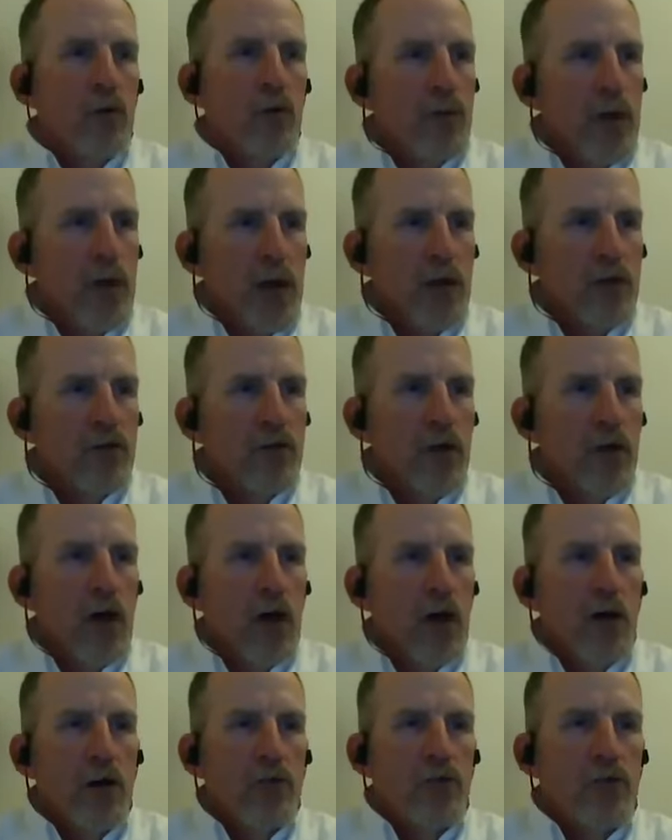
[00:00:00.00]
of our biggest
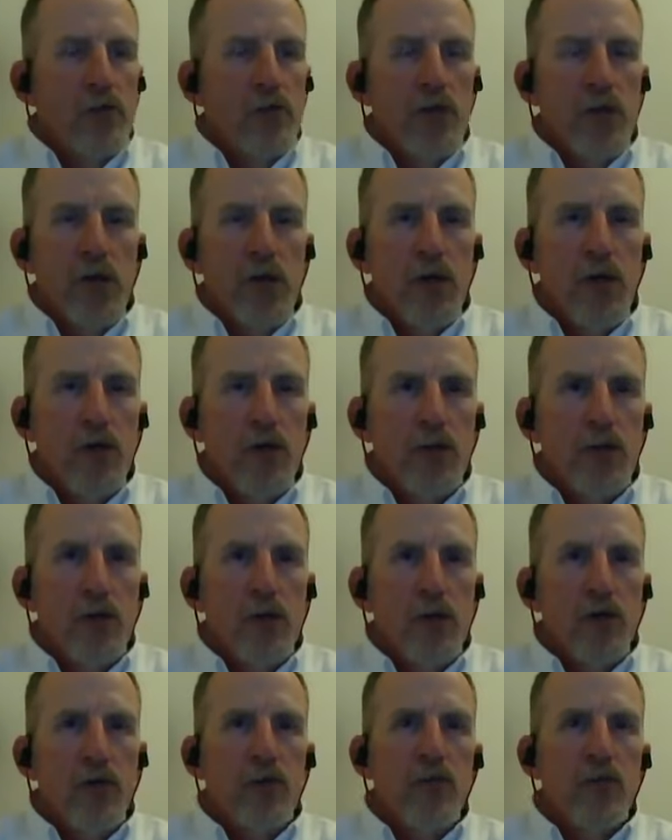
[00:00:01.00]
challenges
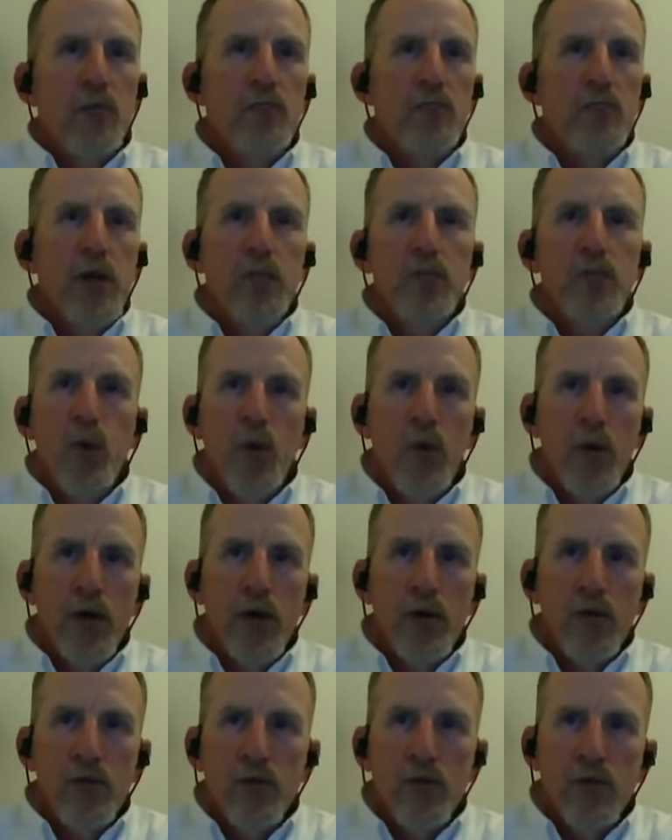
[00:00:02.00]
is the meet
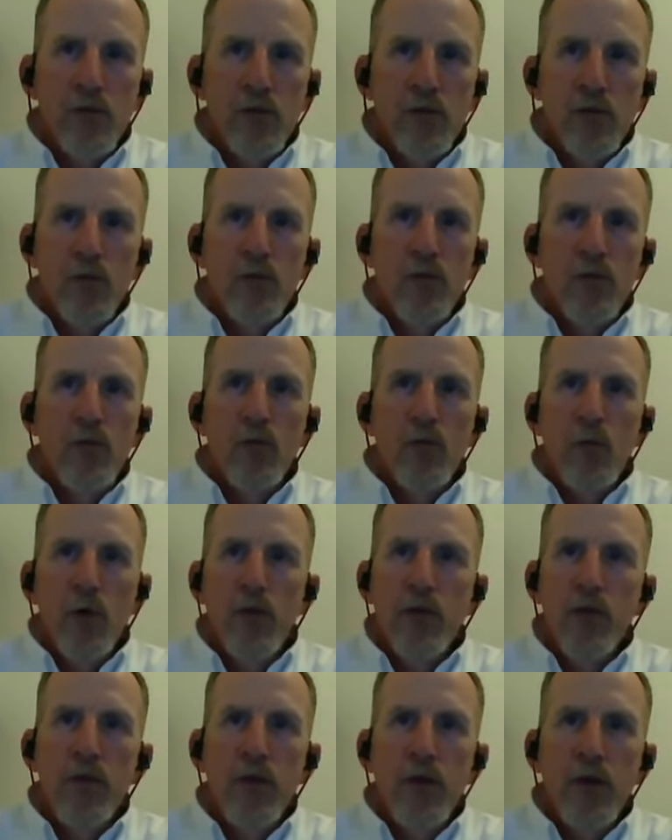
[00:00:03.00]
points
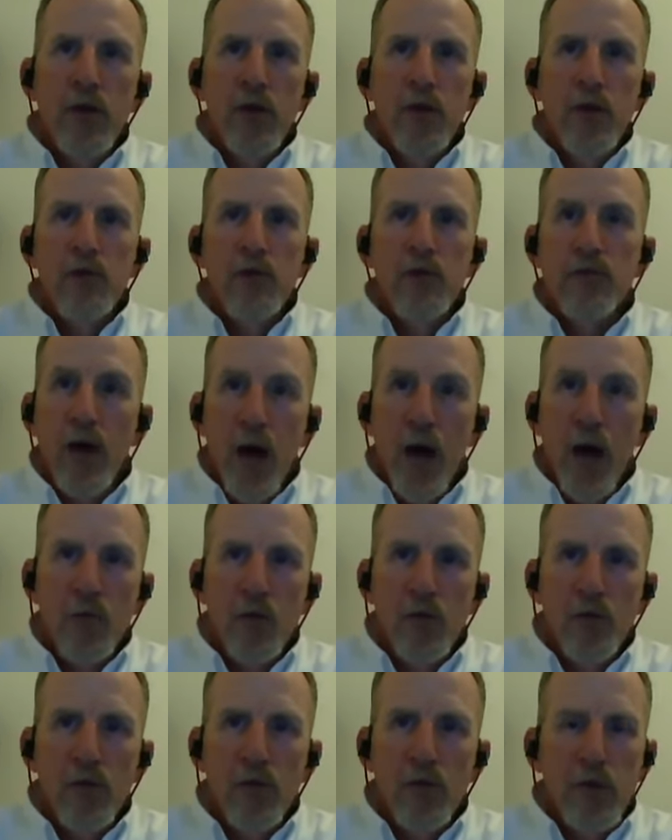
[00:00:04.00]
with the
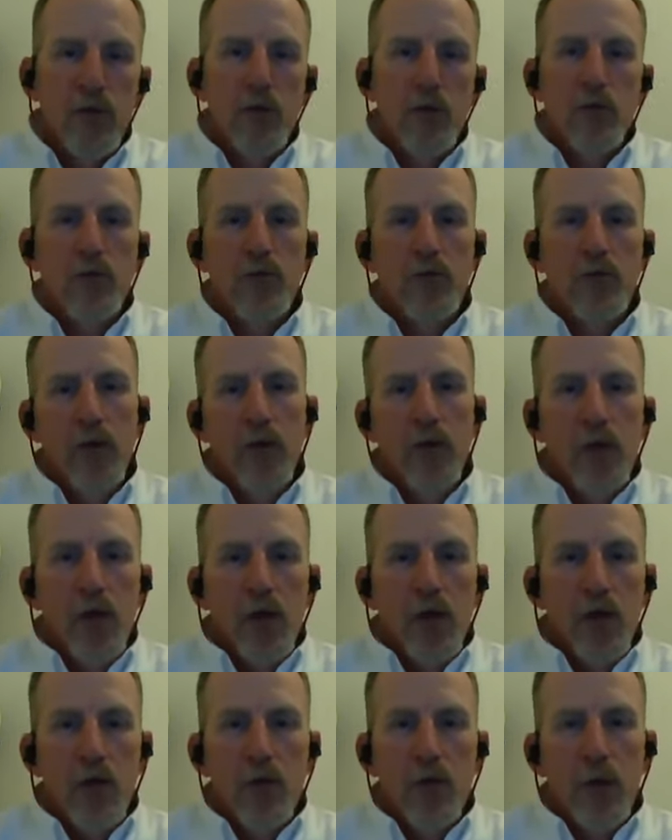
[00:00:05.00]
fiber vendors.
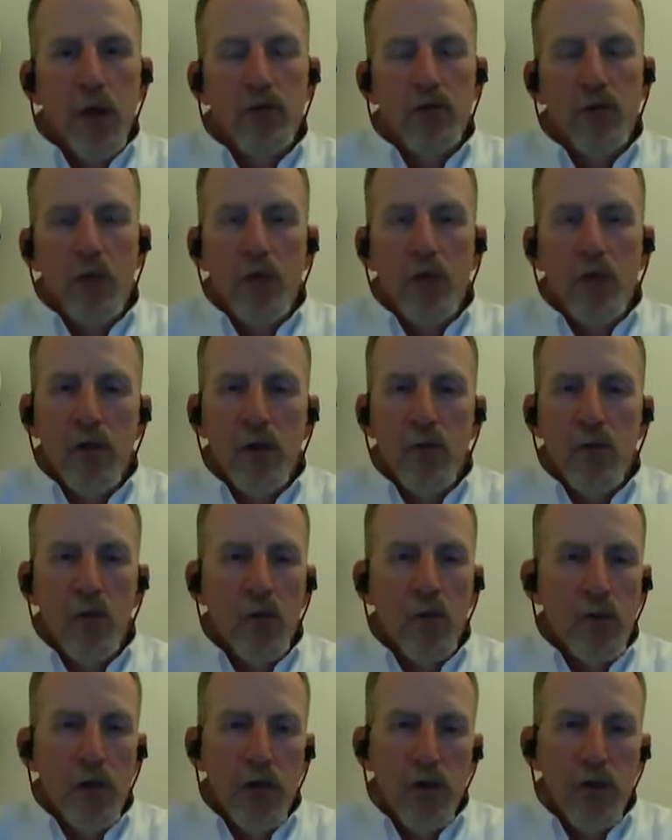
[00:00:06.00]
Basically,
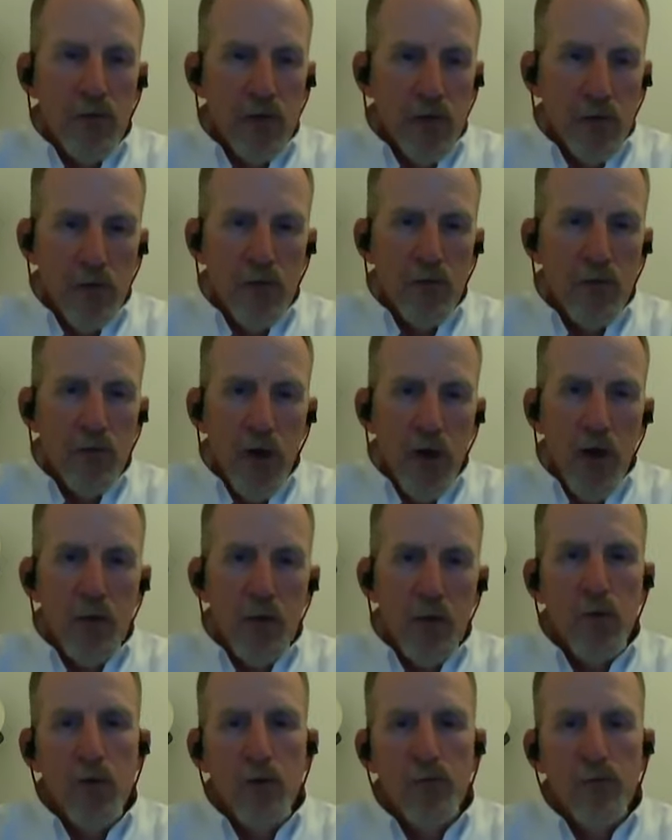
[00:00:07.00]
we're leasing the
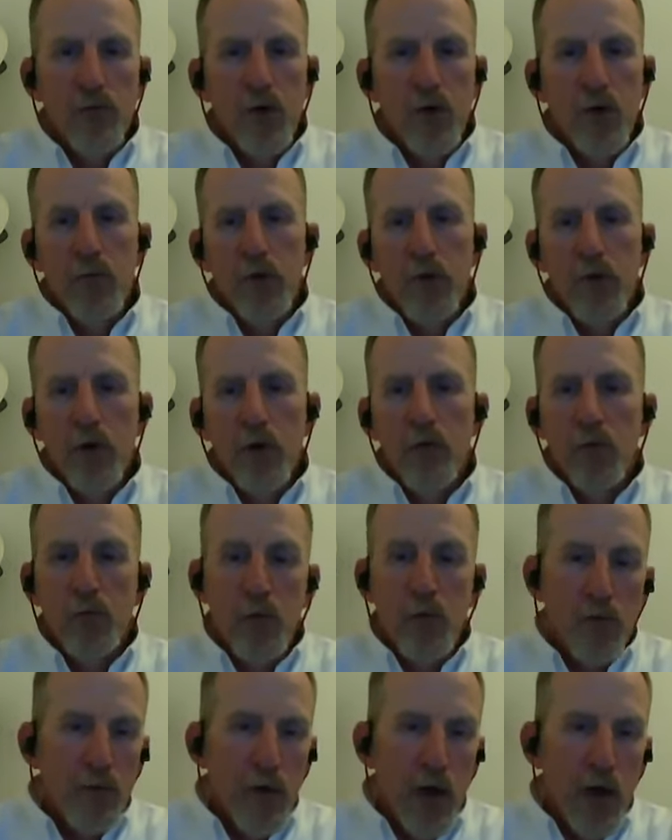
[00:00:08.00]
fiber from
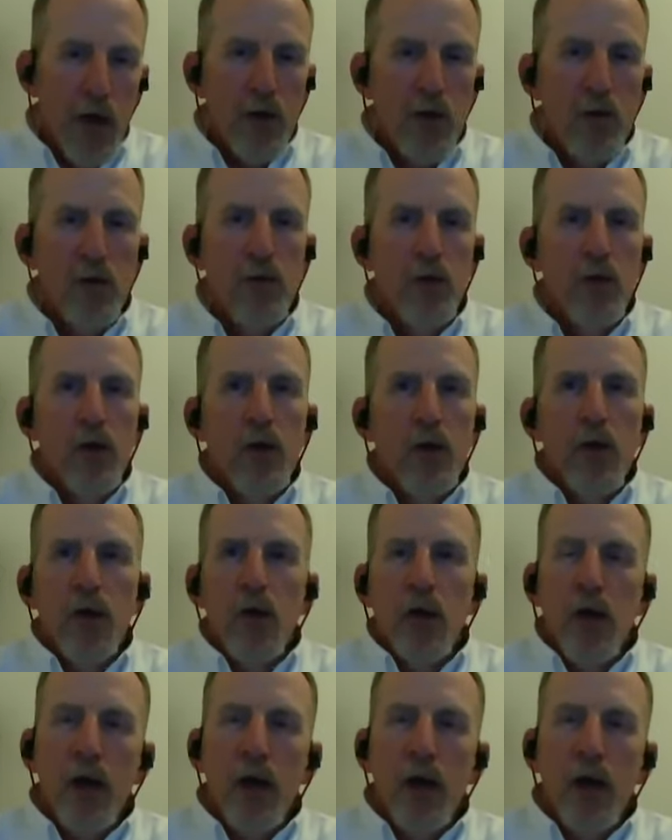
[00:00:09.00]
another provider,